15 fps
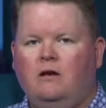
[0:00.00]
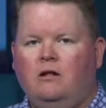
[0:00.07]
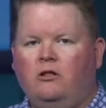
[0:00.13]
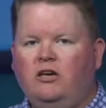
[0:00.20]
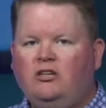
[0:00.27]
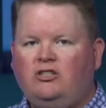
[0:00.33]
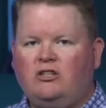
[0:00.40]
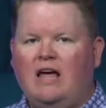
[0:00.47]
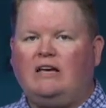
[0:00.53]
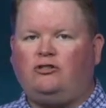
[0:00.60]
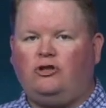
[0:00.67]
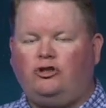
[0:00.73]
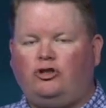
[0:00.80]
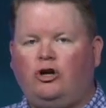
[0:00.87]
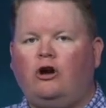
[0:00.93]
Listen, as
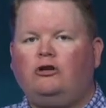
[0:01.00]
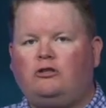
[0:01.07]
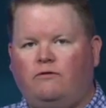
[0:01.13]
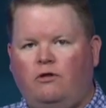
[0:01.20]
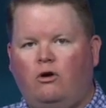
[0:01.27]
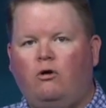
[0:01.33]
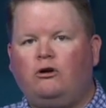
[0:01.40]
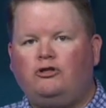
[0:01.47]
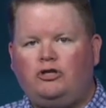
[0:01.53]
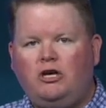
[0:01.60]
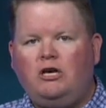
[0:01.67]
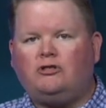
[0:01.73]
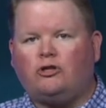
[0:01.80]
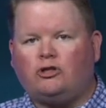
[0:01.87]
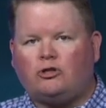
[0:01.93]
the church of the Lord
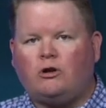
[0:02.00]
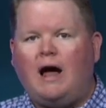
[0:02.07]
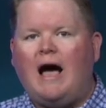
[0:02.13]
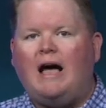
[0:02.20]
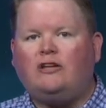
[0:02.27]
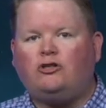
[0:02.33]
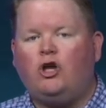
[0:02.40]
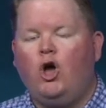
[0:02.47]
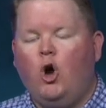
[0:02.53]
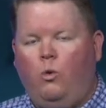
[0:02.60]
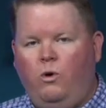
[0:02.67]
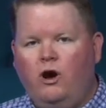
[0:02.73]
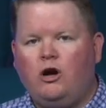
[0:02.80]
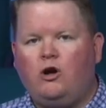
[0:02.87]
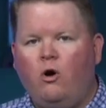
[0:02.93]
Jesus Christ,
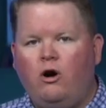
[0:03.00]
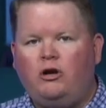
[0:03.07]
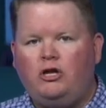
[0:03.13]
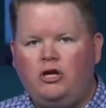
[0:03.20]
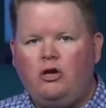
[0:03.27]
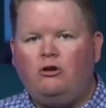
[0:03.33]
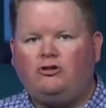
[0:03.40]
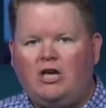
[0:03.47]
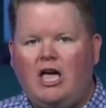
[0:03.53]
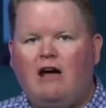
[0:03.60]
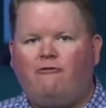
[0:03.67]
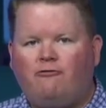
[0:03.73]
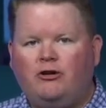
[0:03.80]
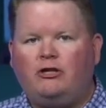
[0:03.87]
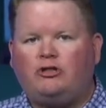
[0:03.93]
we're going to use
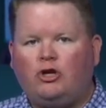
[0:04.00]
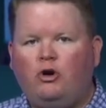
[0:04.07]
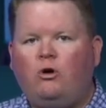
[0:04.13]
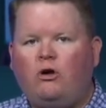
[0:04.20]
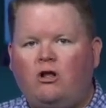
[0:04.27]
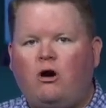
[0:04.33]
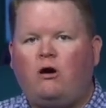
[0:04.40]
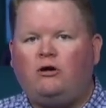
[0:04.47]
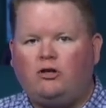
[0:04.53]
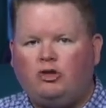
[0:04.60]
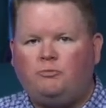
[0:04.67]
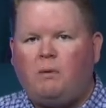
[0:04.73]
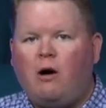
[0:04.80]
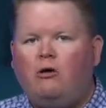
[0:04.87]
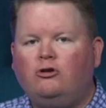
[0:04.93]
every tool at our
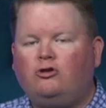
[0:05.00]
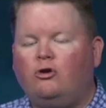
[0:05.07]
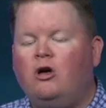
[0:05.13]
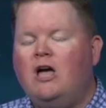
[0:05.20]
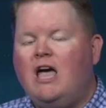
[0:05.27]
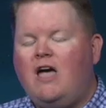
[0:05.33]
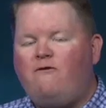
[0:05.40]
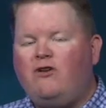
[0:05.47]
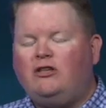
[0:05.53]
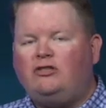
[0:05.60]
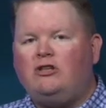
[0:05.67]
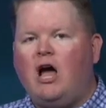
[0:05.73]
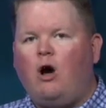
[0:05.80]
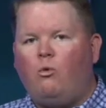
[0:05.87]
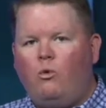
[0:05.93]
disposal. If it's
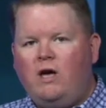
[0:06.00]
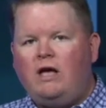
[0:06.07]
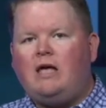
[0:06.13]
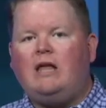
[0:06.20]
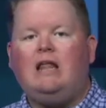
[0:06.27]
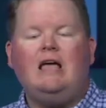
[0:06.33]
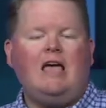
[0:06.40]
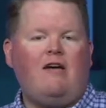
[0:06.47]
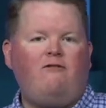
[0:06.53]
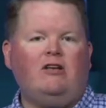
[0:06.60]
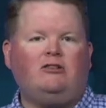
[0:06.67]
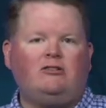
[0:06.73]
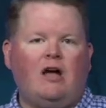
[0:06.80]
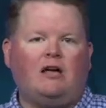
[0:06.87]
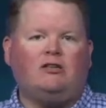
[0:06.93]
not wicked, if
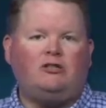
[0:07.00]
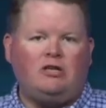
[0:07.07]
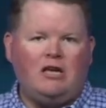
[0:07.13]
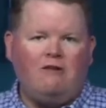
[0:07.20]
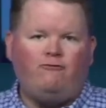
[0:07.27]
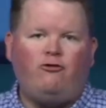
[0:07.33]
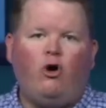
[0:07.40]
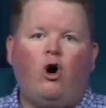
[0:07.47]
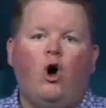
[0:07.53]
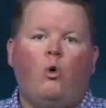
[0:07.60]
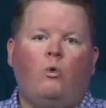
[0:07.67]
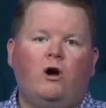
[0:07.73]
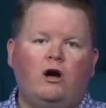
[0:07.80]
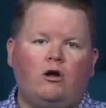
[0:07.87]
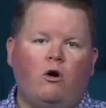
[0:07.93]
it's not sinful,
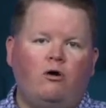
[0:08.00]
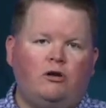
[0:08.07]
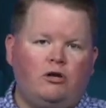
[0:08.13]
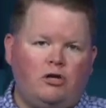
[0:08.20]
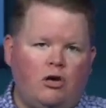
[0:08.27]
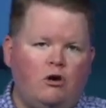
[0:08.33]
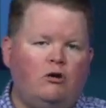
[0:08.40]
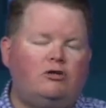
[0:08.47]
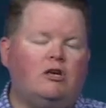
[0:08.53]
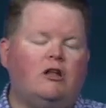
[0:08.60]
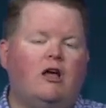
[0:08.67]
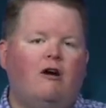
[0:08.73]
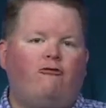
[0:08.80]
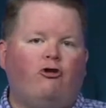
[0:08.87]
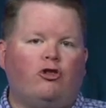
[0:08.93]
we're going to use
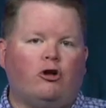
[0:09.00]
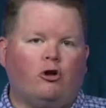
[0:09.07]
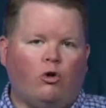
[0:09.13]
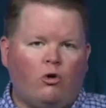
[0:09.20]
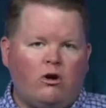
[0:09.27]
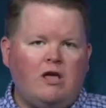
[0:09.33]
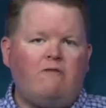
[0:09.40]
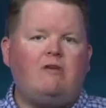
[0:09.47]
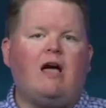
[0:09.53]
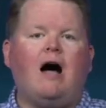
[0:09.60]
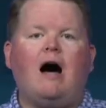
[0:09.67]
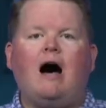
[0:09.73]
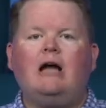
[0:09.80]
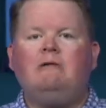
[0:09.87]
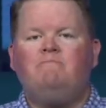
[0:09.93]
it for the glory of
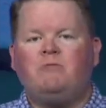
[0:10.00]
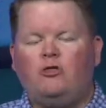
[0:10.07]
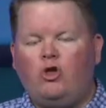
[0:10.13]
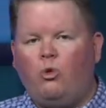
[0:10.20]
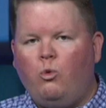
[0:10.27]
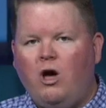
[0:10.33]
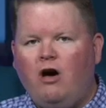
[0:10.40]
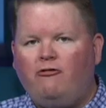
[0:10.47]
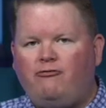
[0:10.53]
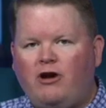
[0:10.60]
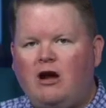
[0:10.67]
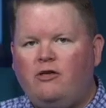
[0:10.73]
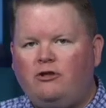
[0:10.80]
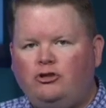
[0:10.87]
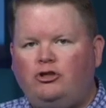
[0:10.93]
God, the
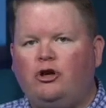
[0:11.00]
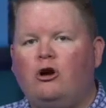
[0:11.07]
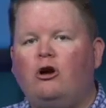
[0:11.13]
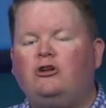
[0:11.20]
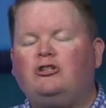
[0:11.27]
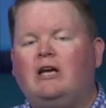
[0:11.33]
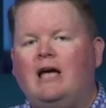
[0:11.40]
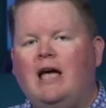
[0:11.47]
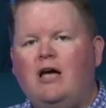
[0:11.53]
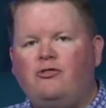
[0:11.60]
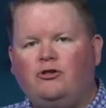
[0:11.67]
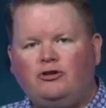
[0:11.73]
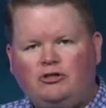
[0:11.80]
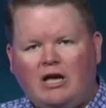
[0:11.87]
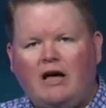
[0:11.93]
welfare of the church, and
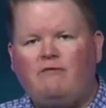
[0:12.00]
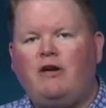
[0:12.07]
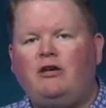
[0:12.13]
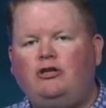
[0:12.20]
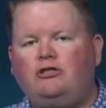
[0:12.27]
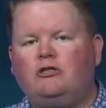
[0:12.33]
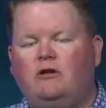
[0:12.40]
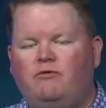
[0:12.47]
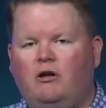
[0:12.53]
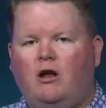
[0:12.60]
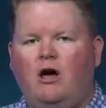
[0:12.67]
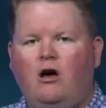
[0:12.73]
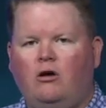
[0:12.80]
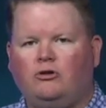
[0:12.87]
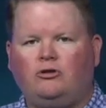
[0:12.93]
the salvation of the
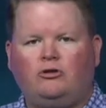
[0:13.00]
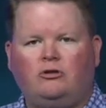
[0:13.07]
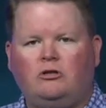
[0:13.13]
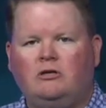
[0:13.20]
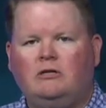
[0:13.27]
lost.